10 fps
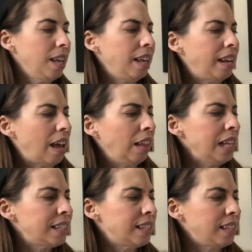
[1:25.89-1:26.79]
Now
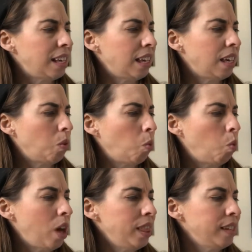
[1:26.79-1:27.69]
let's see
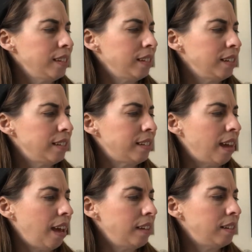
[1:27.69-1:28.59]
what this list
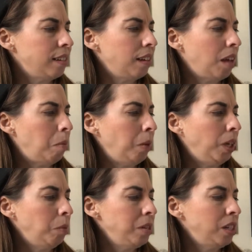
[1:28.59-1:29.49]
says.
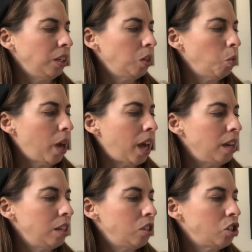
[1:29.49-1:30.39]
Amelia Bedelia
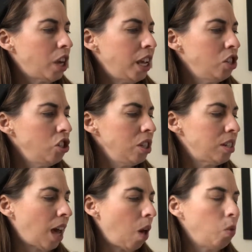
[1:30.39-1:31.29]
read, change the
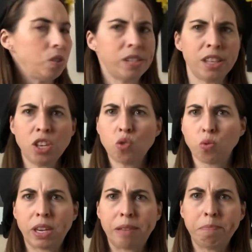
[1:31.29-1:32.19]
towels in the
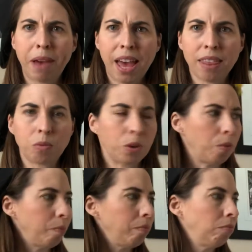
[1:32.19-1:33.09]
green
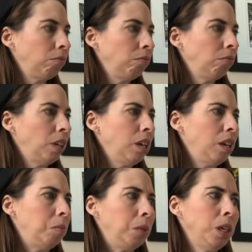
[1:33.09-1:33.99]
bathroom.
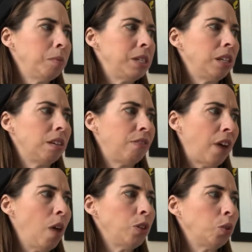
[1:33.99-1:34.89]
Amelia Bedelia
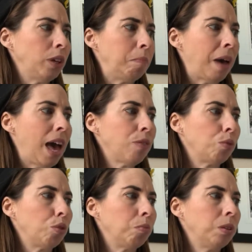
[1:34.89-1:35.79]
found the green
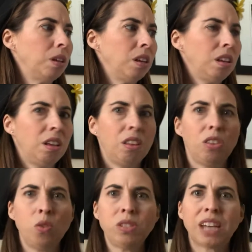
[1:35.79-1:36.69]
bathroom.
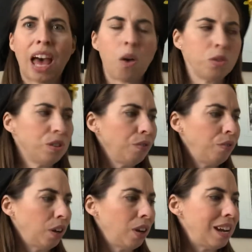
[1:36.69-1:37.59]
Those towels are
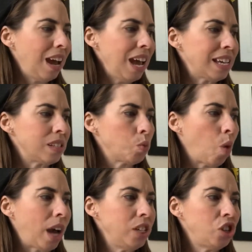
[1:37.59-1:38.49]
very nice.
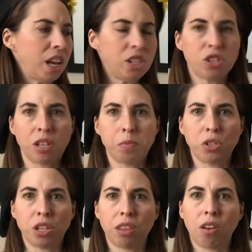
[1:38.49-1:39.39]
Why change them,
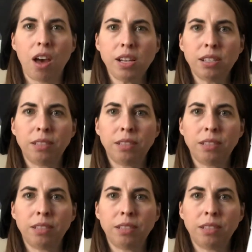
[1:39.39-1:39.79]
she thought.